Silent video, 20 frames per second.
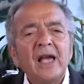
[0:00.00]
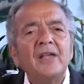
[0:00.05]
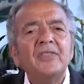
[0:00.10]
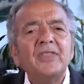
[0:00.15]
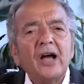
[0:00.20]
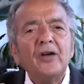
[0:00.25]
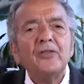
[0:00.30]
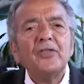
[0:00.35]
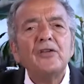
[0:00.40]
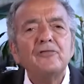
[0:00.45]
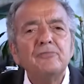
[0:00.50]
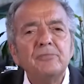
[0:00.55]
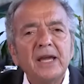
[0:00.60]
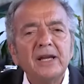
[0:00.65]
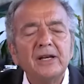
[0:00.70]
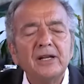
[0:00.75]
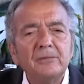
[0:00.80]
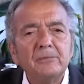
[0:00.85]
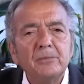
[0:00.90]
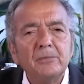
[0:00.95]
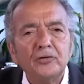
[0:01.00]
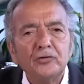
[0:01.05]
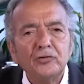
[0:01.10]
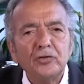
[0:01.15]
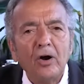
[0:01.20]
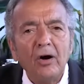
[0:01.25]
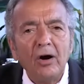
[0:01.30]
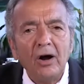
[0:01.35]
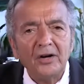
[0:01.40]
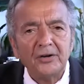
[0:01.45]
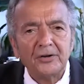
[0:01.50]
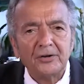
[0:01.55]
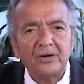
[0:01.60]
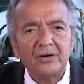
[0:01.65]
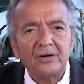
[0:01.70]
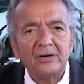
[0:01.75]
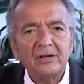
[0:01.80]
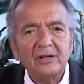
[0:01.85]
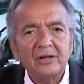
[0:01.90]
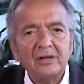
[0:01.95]
now they've made it much harder.
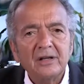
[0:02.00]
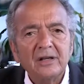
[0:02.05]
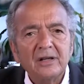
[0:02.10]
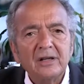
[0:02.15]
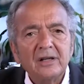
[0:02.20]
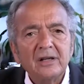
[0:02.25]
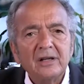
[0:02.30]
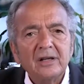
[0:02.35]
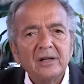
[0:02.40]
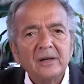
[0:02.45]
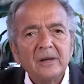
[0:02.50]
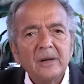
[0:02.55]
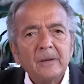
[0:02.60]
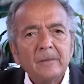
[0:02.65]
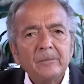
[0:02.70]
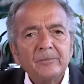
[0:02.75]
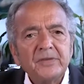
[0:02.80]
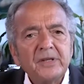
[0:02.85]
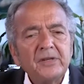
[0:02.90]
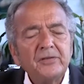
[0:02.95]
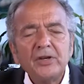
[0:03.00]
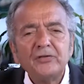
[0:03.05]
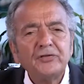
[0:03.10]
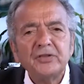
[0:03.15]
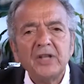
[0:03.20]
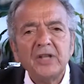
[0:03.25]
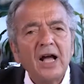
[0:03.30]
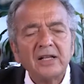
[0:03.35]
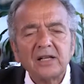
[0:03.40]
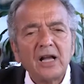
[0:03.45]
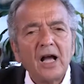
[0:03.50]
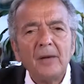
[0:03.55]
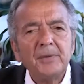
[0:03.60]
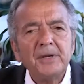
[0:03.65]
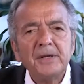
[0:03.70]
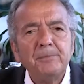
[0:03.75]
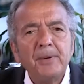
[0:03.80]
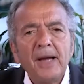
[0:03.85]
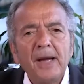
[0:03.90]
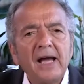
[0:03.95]
It's not
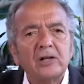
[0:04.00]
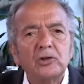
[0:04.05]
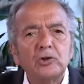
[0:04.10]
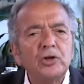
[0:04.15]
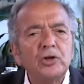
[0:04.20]
coming back. Look